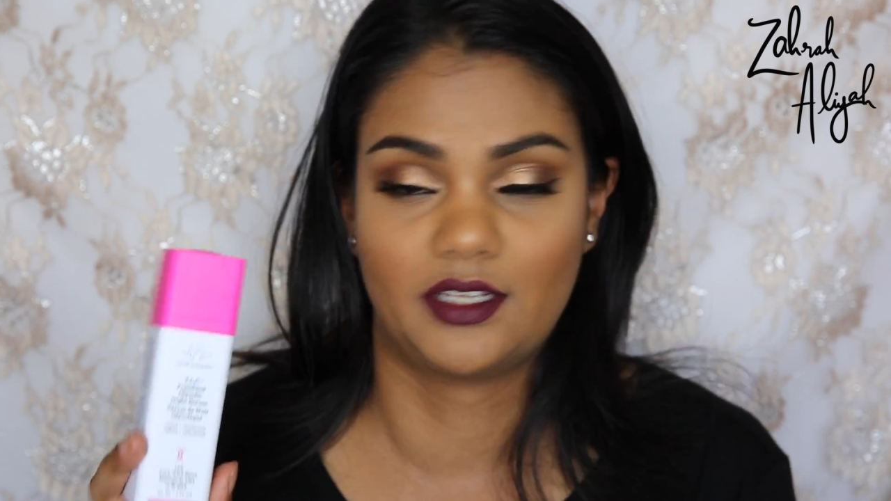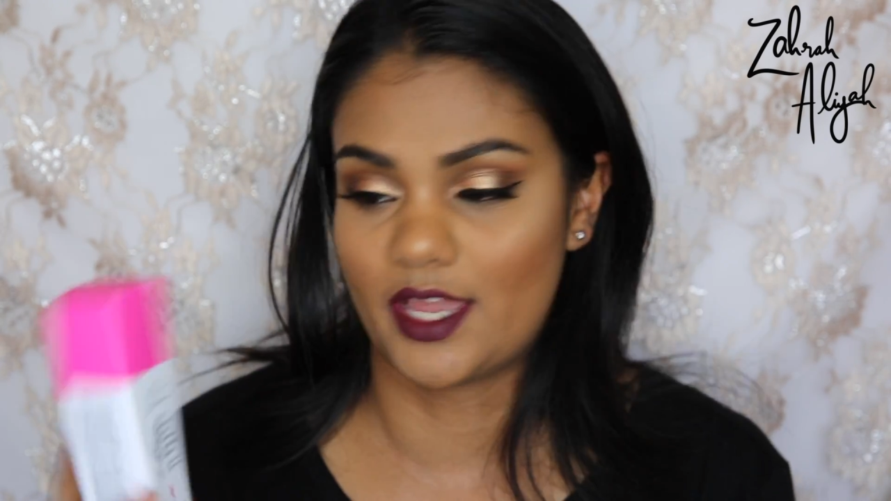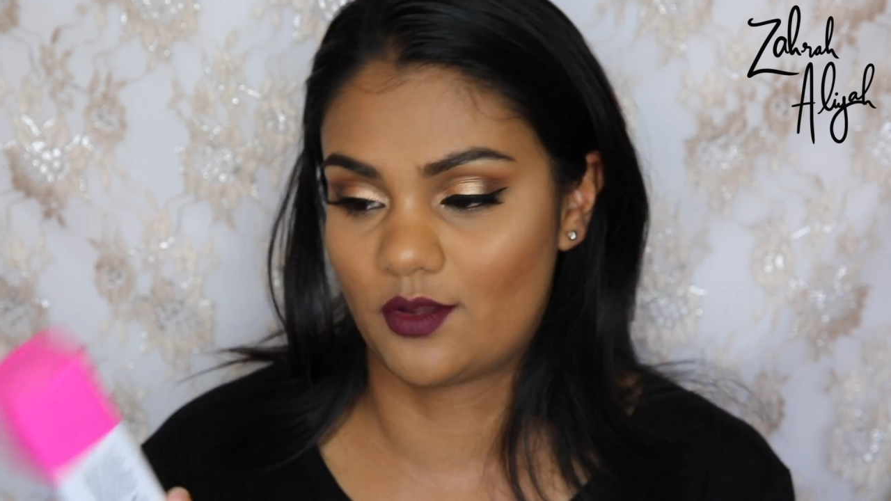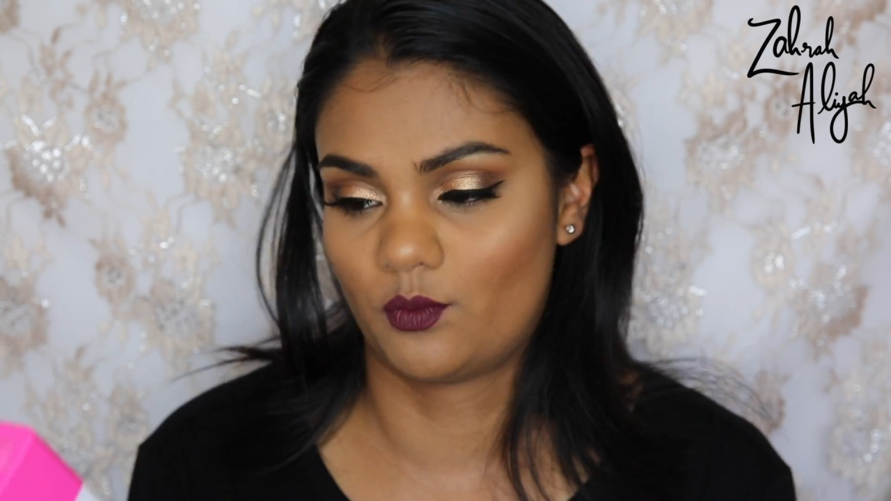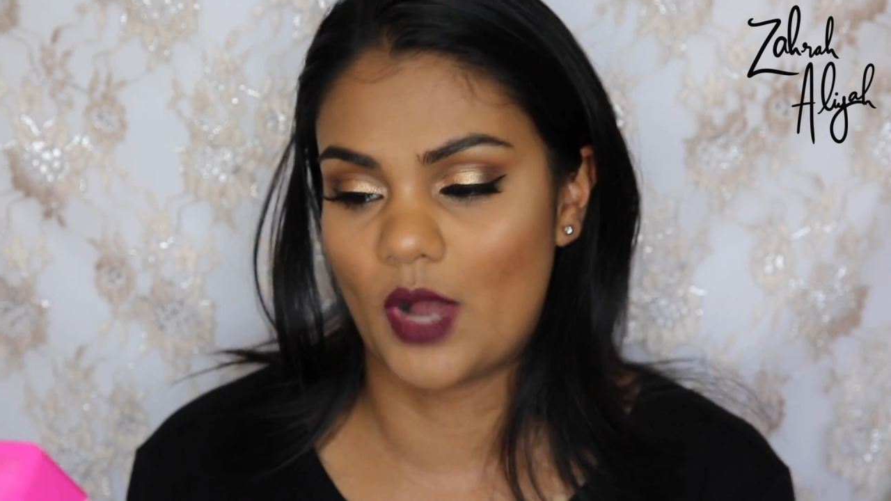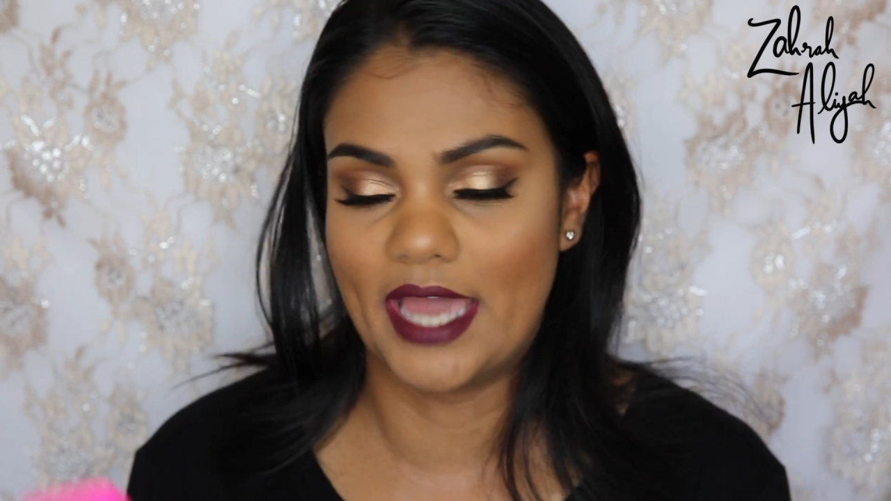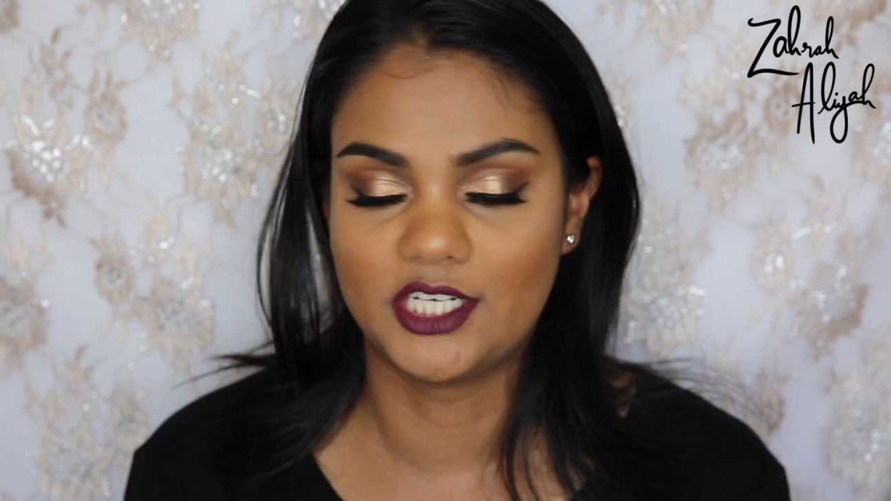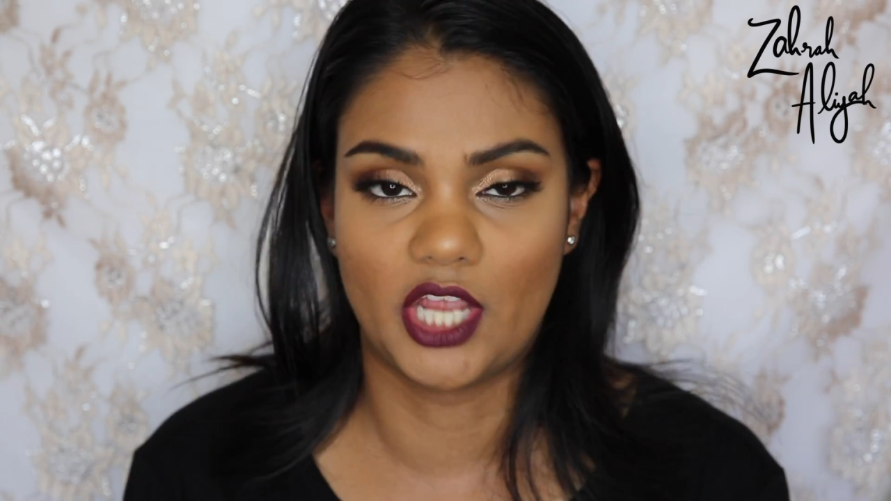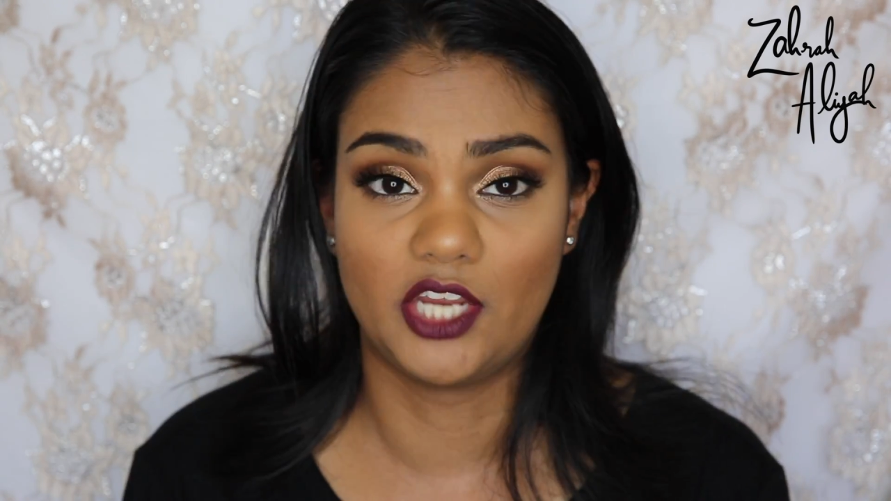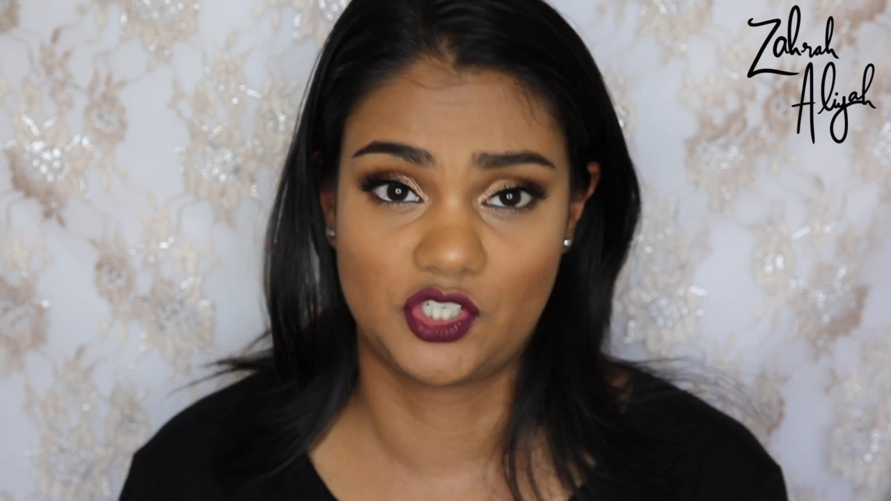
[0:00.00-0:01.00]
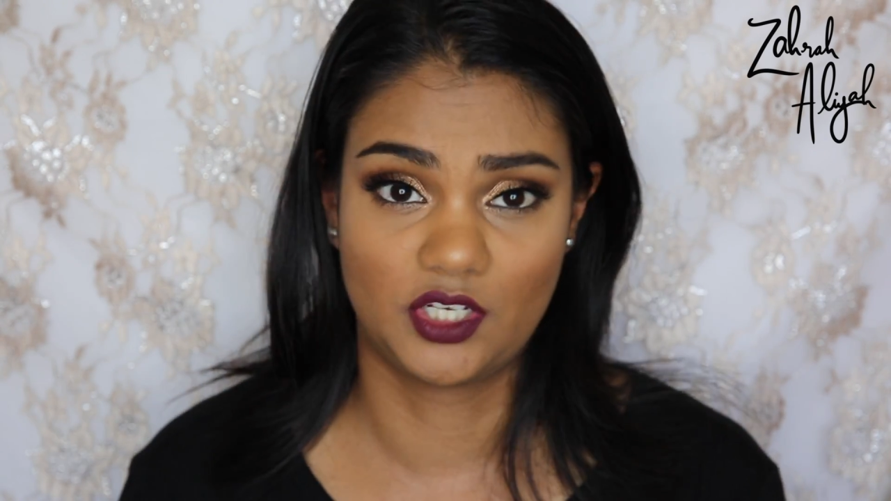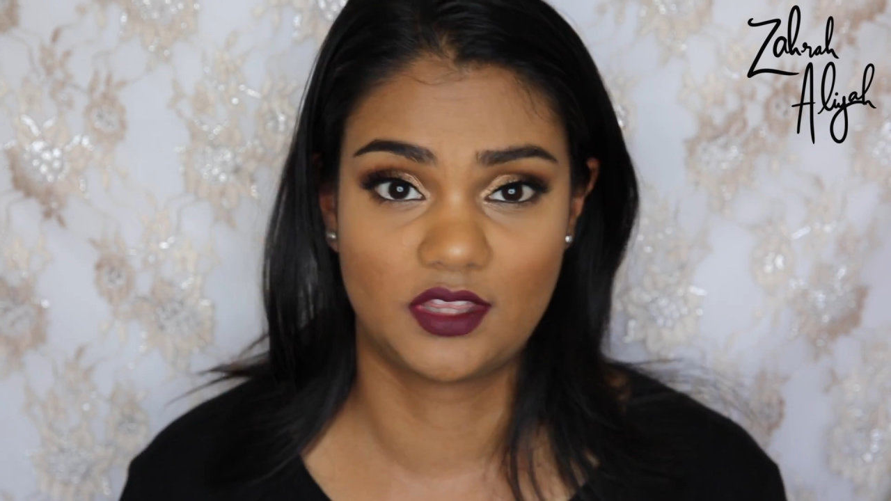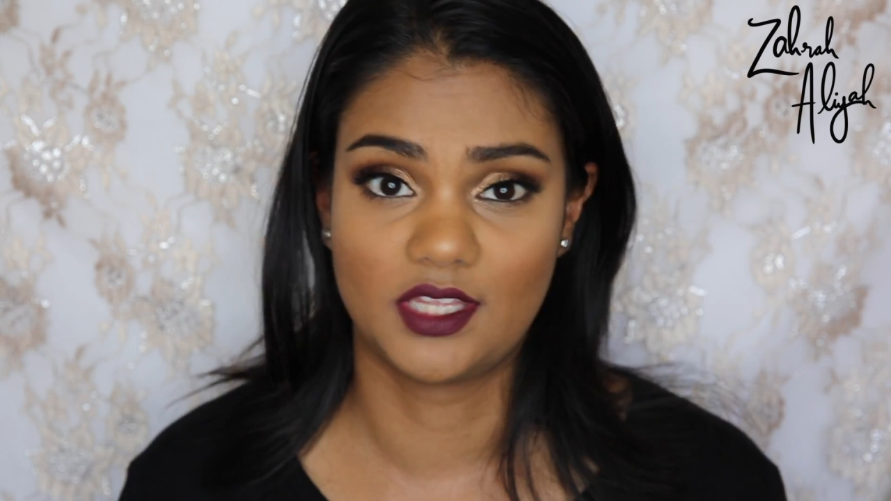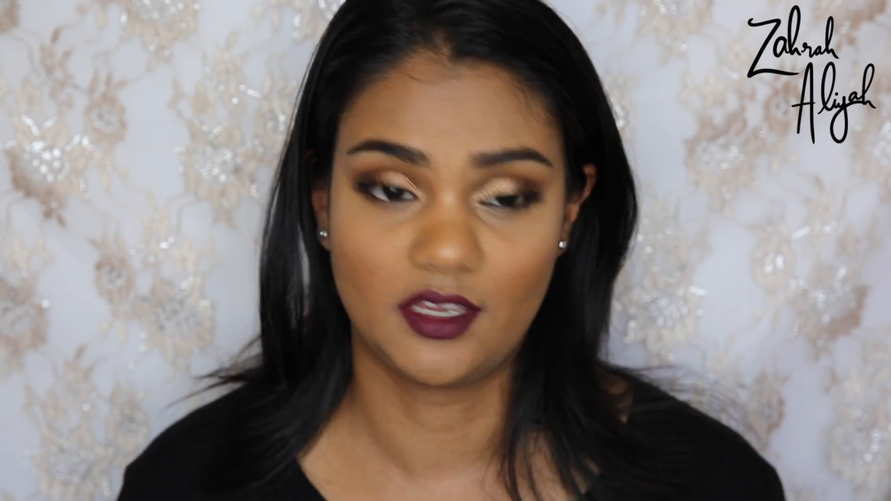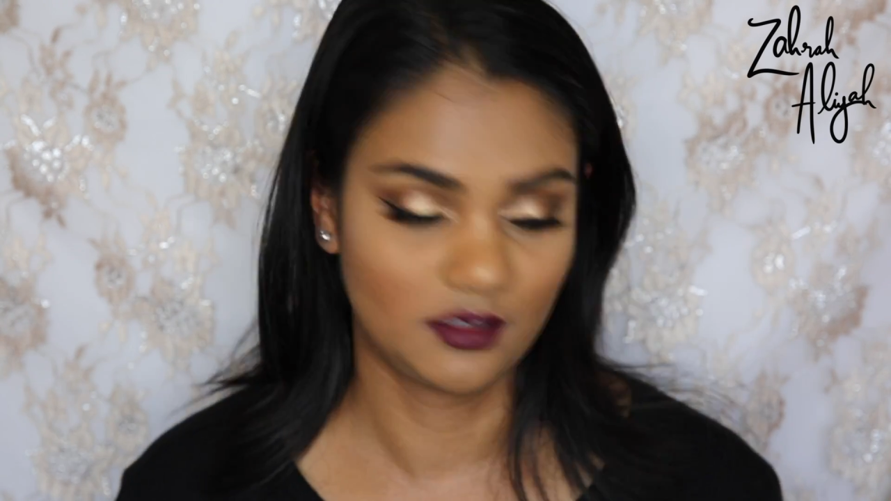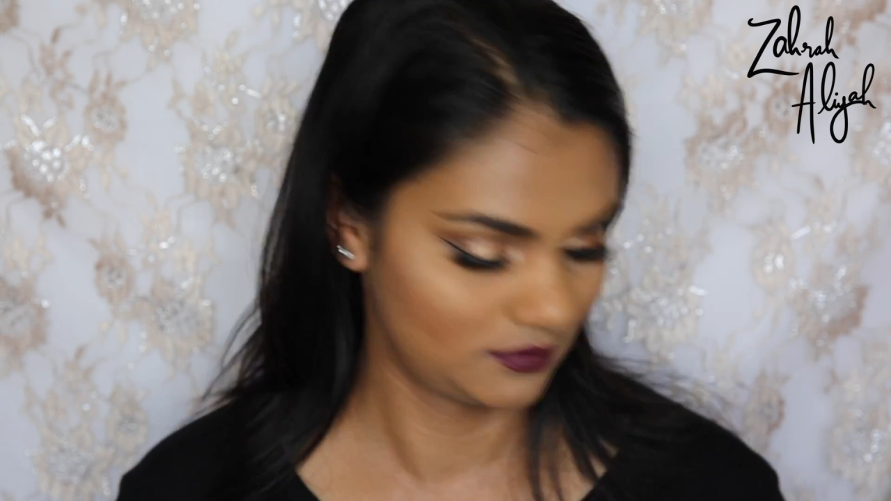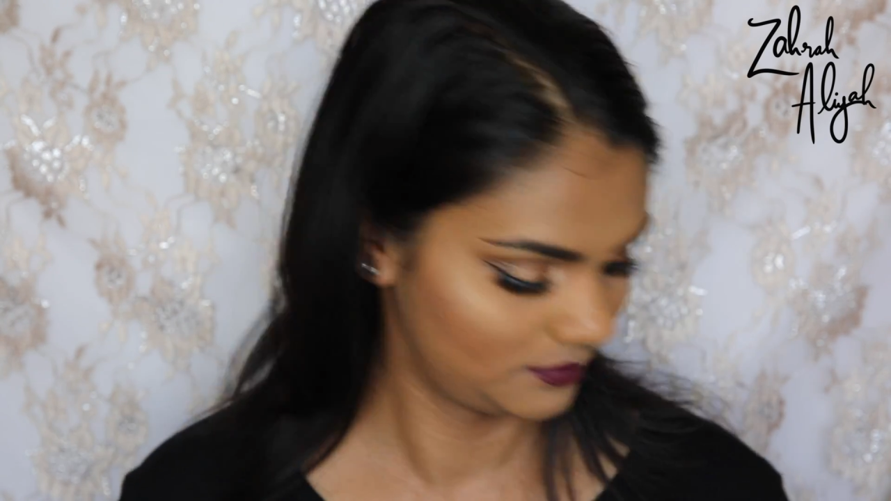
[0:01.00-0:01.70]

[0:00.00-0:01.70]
Like, why change a good thing?